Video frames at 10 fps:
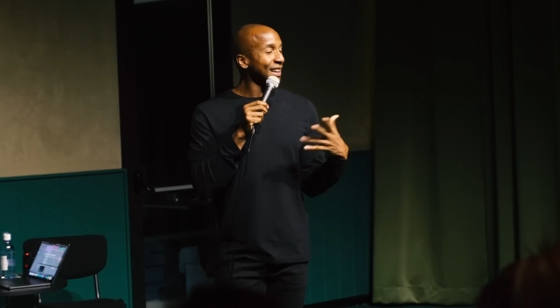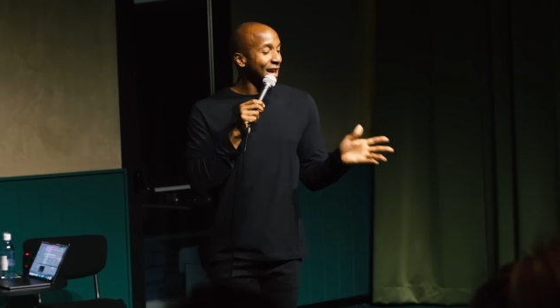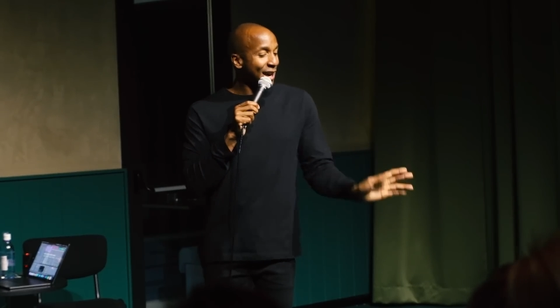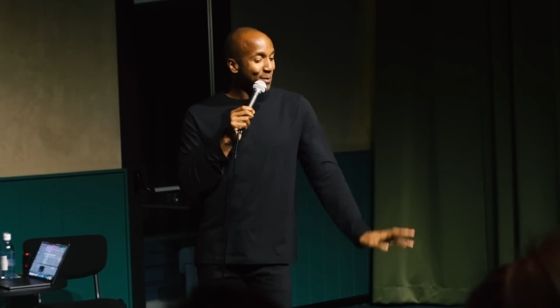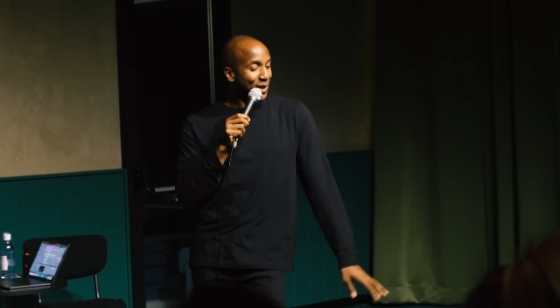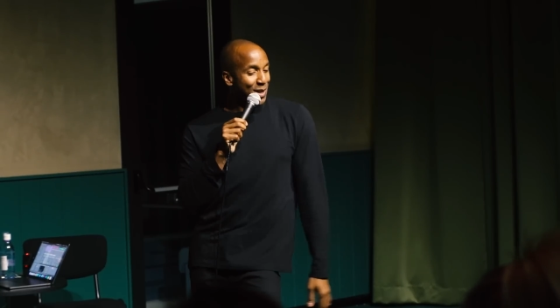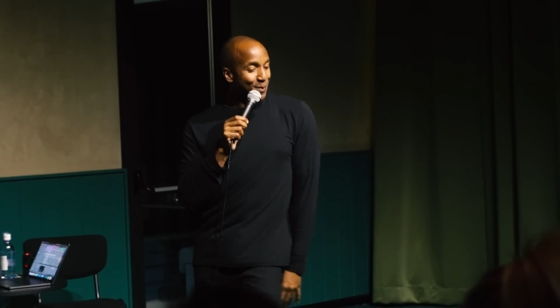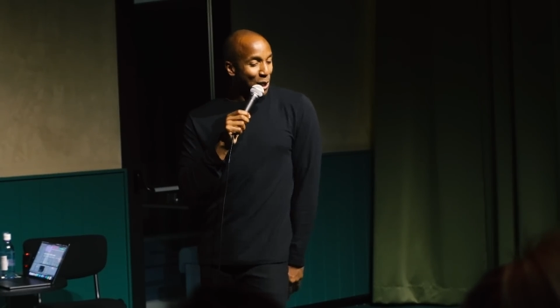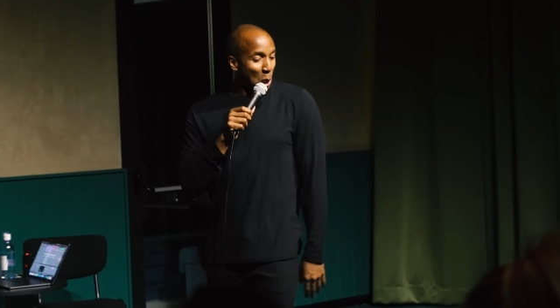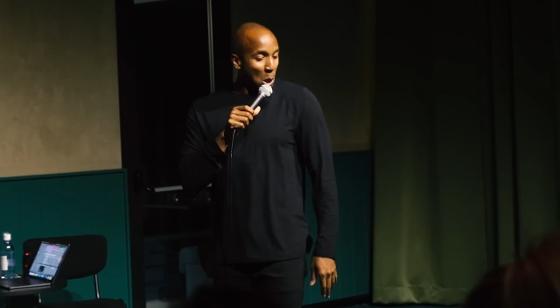I'm
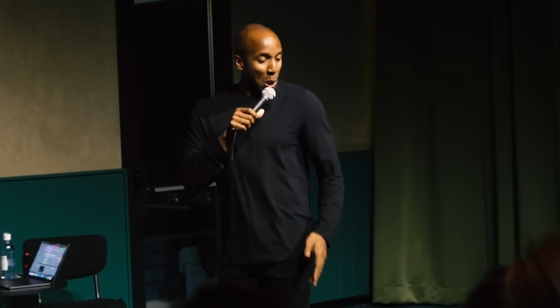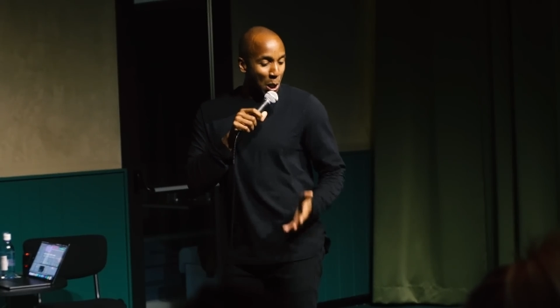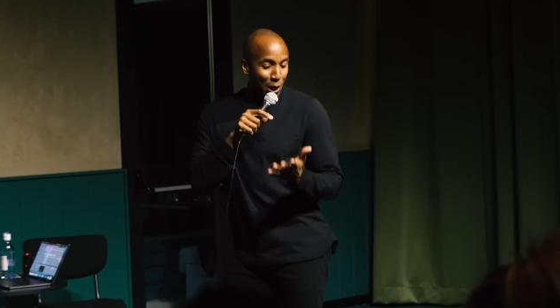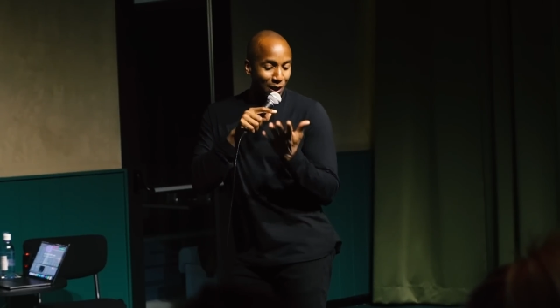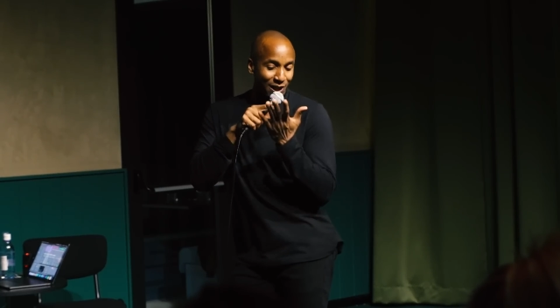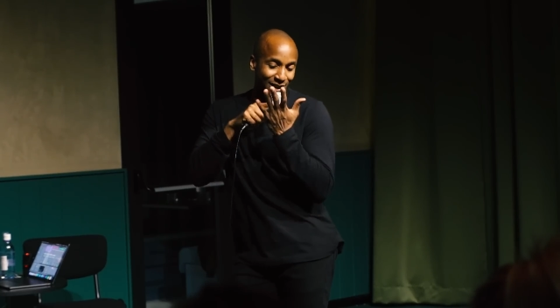unemployed.